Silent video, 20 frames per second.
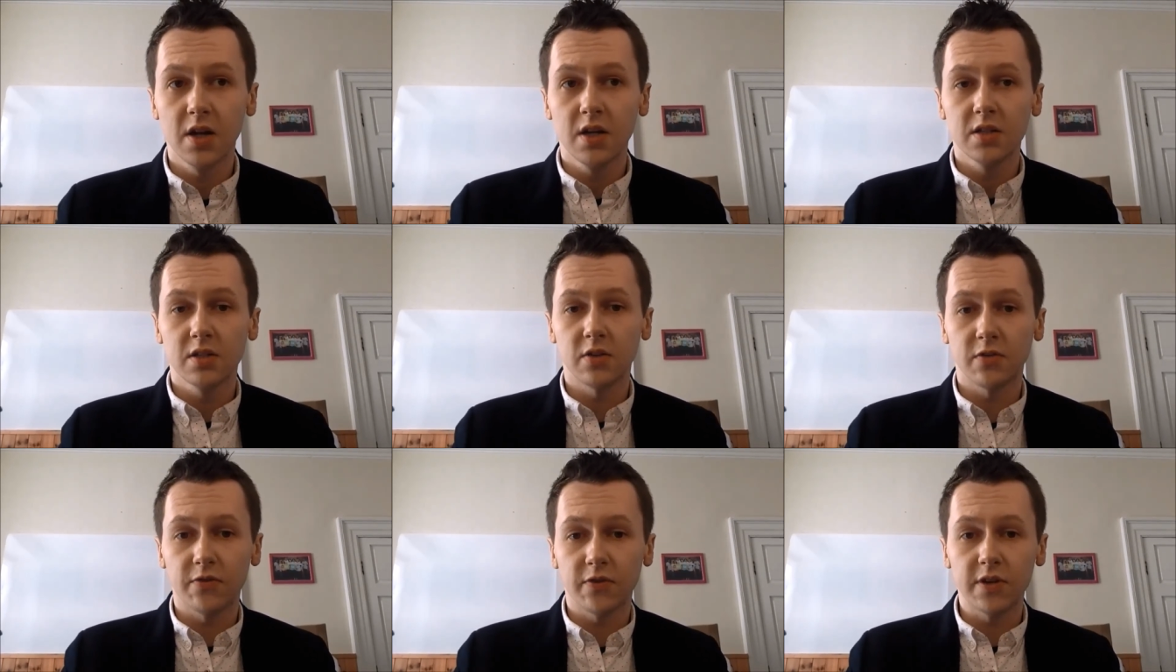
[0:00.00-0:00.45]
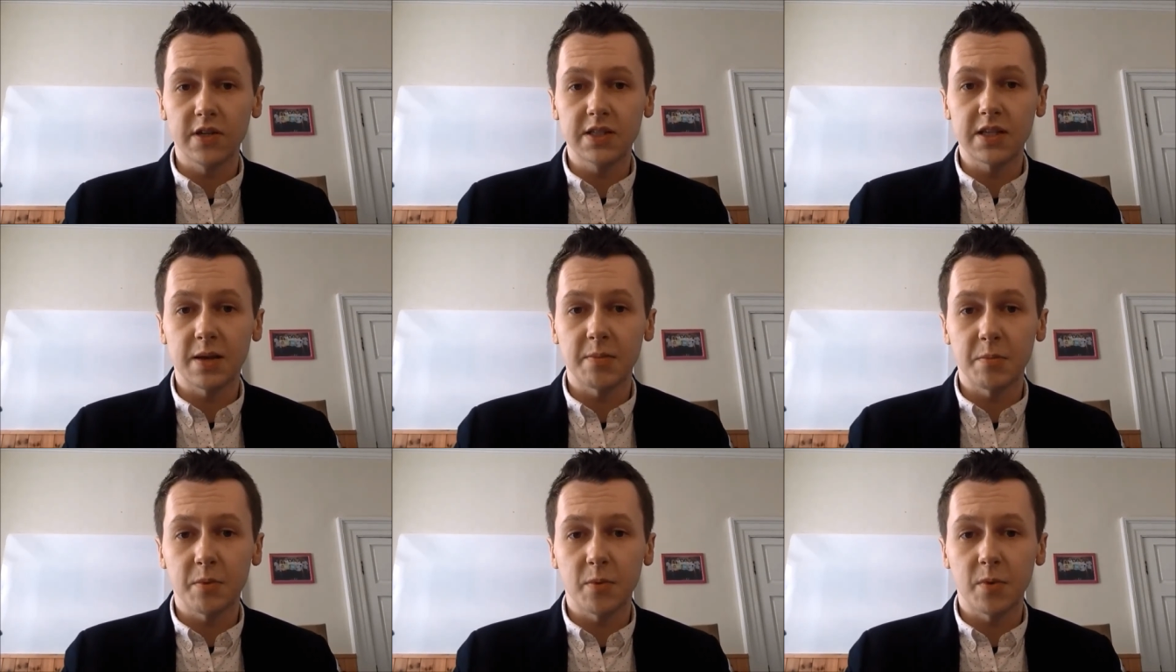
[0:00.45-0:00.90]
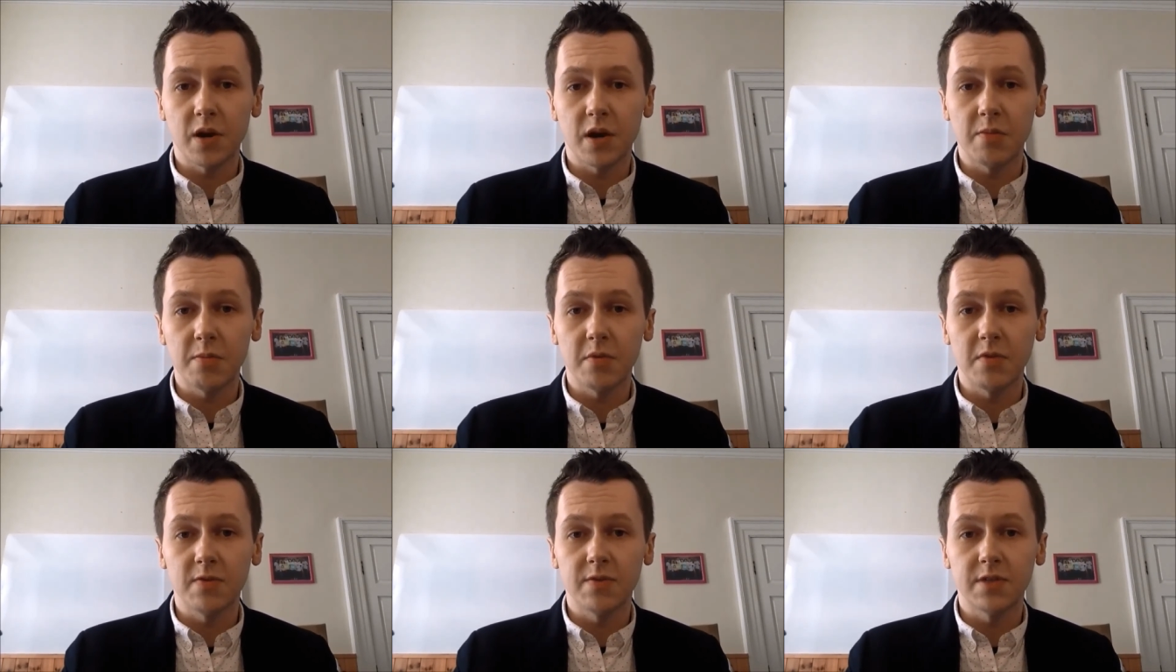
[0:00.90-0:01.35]
So, for example, when I
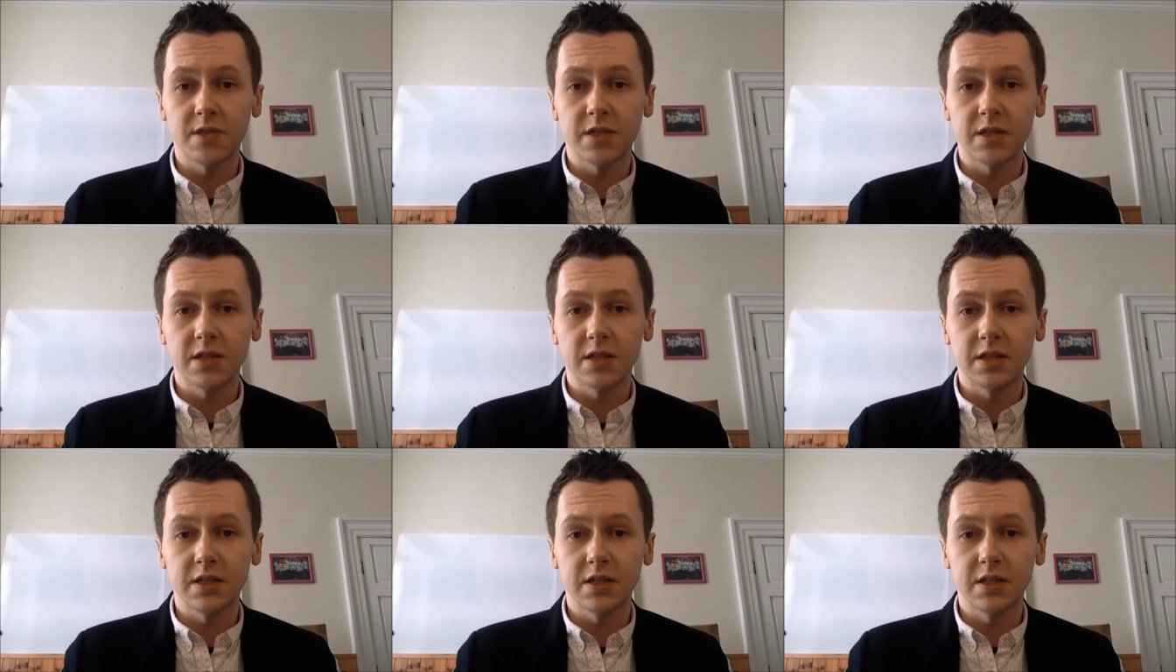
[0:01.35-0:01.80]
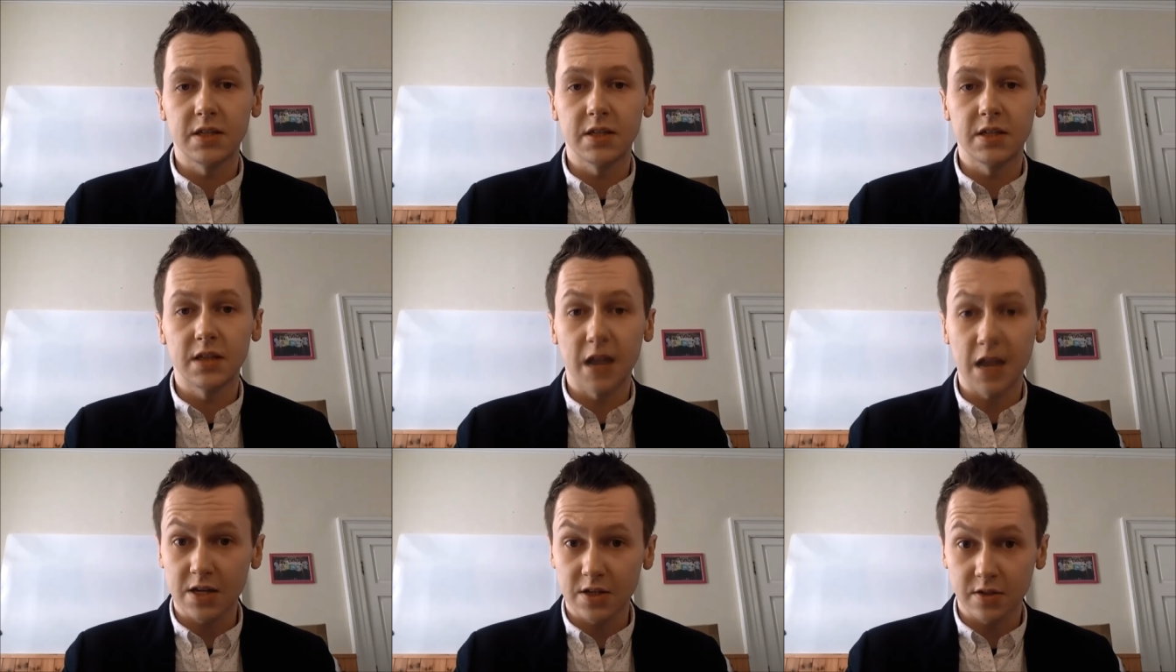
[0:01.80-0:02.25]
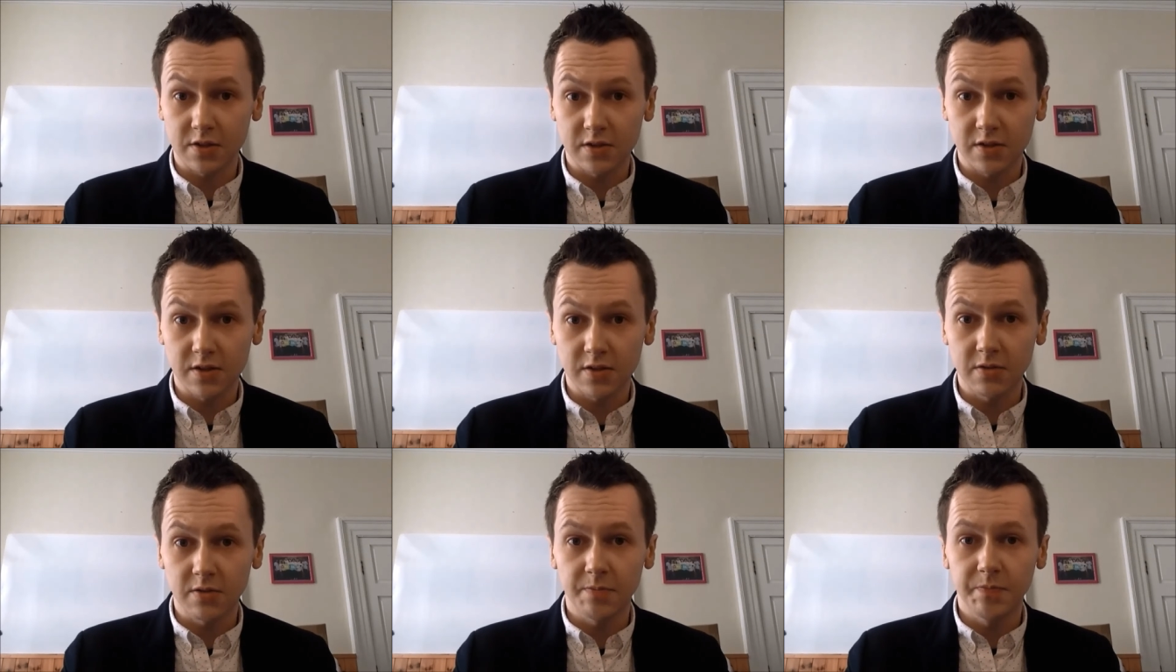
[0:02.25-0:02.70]
moved to national
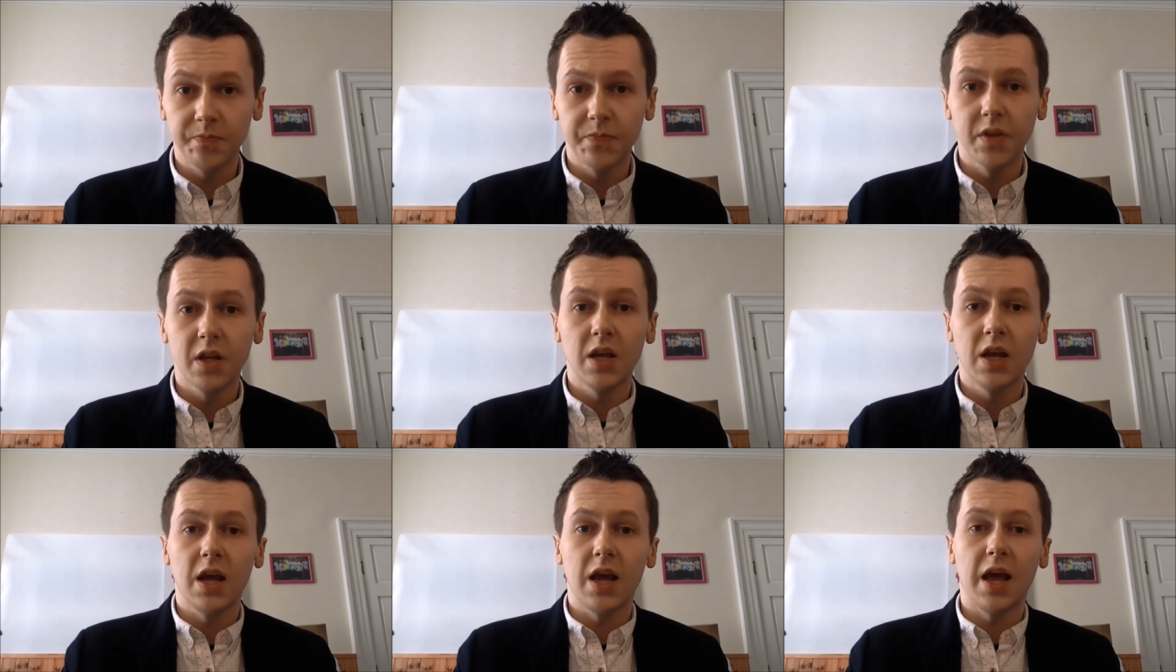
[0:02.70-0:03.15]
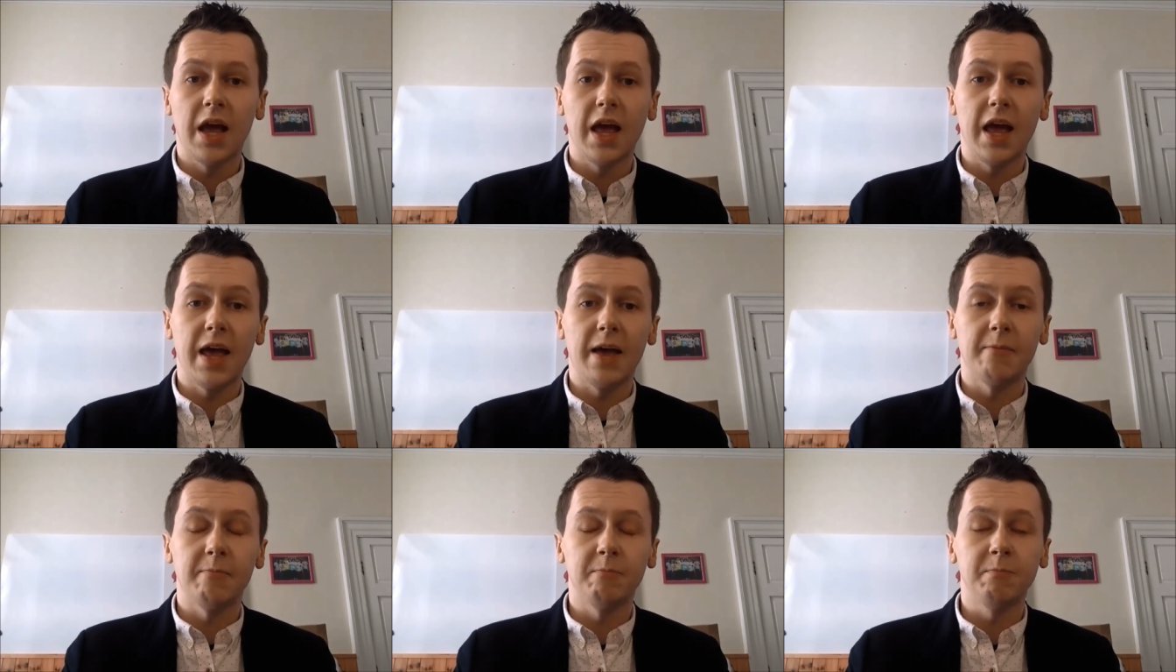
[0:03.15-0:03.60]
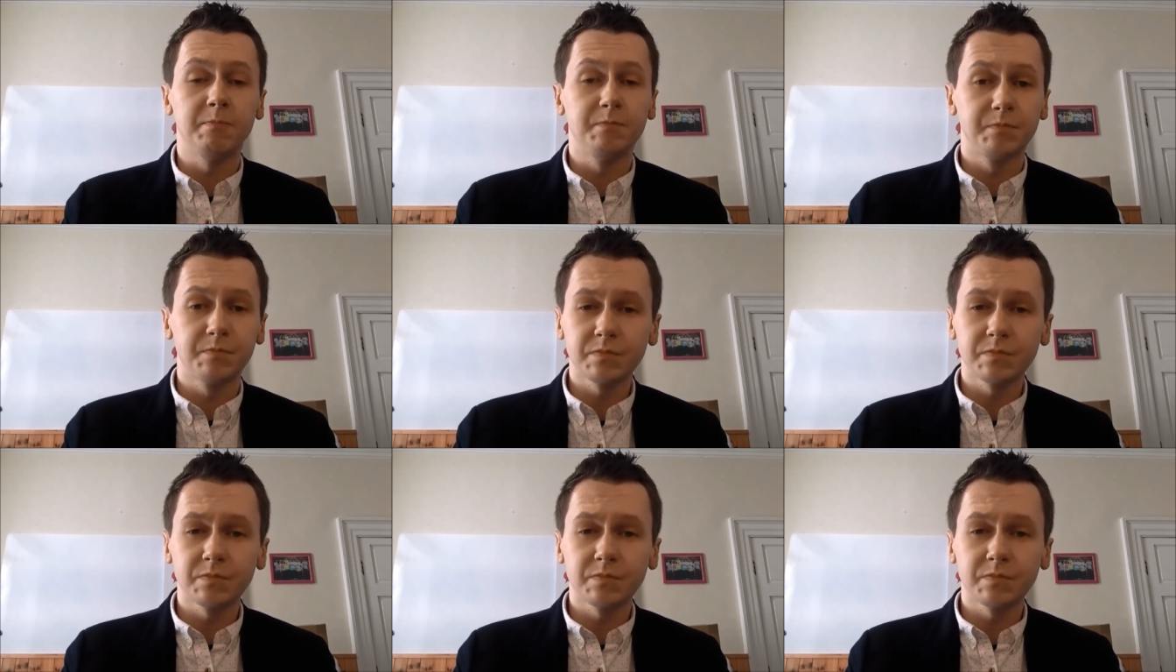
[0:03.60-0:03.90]
school, um,